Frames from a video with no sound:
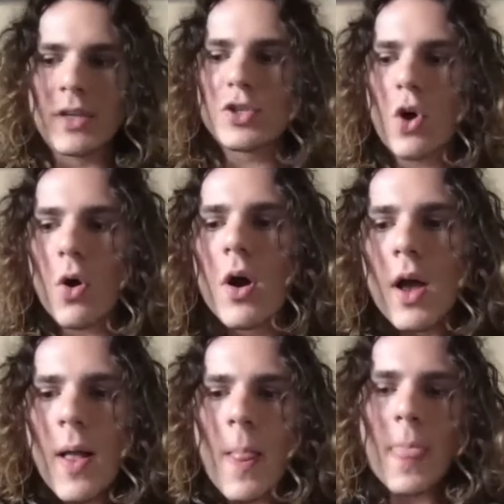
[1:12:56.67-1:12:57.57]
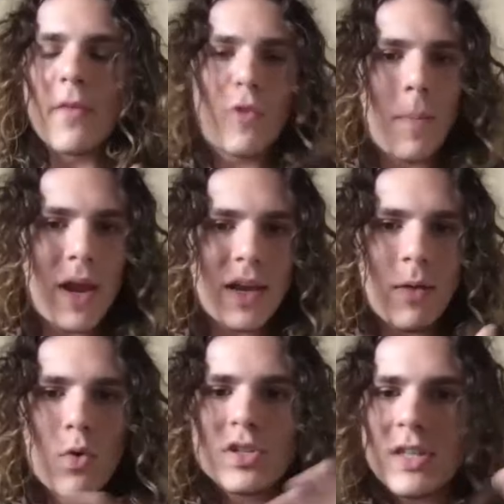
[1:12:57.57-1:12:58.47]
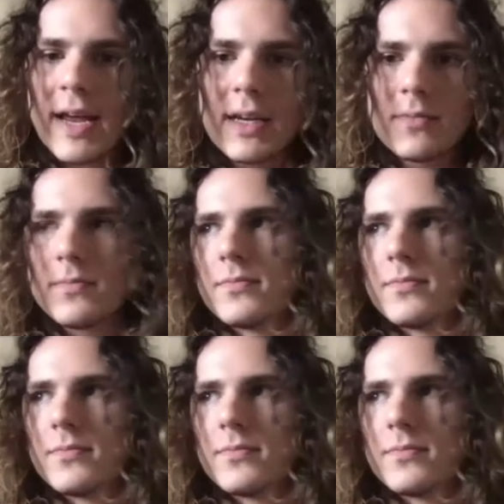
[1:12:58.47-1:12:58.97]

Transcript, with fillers: so for me that was like